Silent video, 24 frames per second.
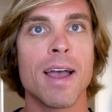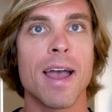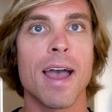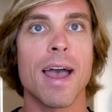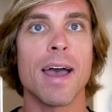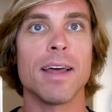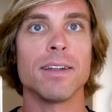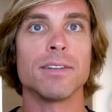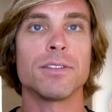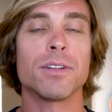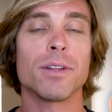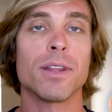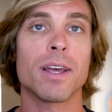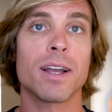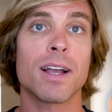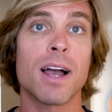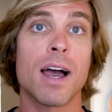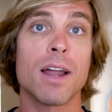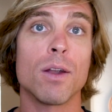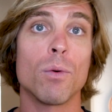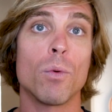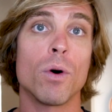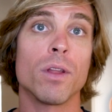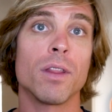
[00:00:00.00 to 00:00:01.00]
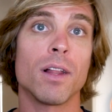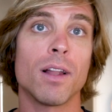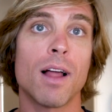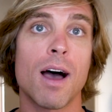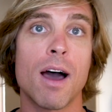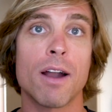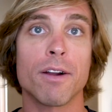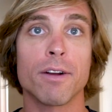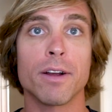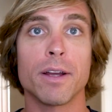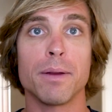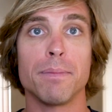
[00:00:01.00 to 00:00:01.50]
And so they kind of won the
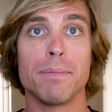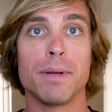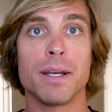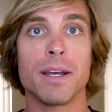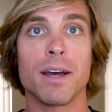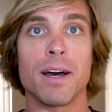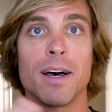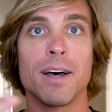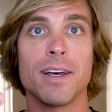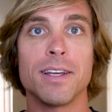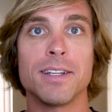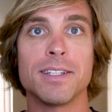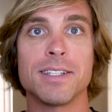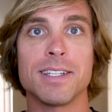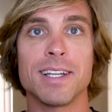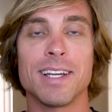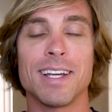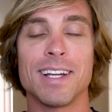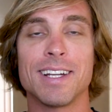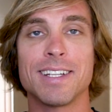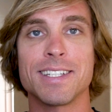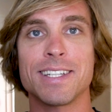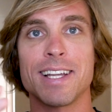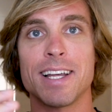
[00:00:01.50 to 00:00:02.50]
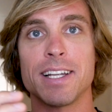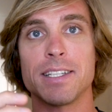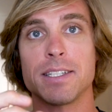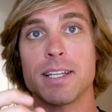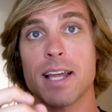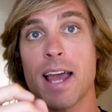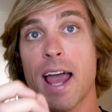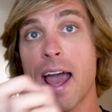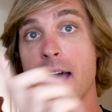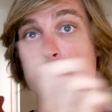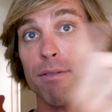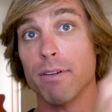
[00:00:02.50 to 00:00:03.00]
lottery because, in a sense,
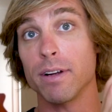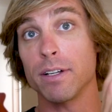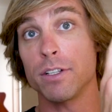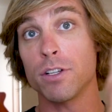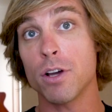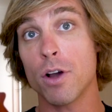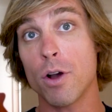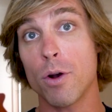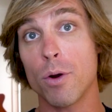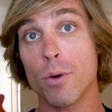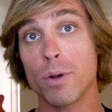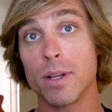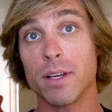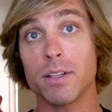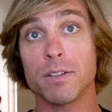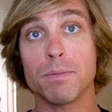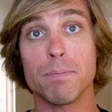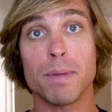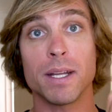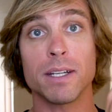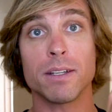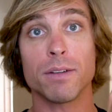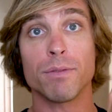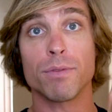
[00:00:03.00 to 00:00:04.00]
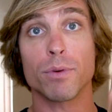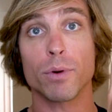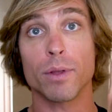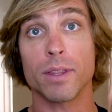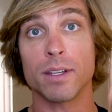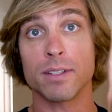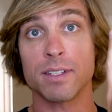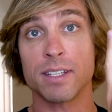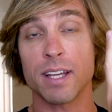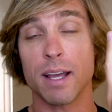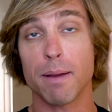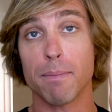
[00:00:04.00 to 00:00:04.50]
every toad is minted for
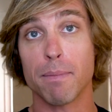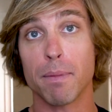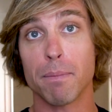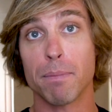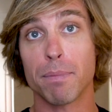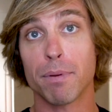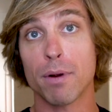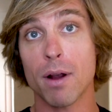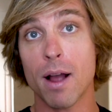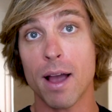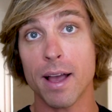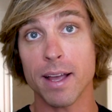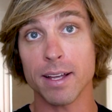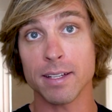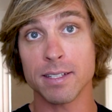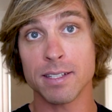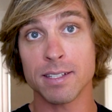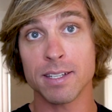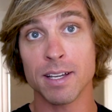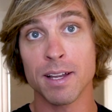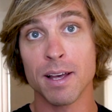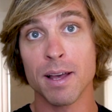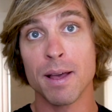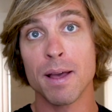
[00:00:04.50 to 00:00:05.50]
the same price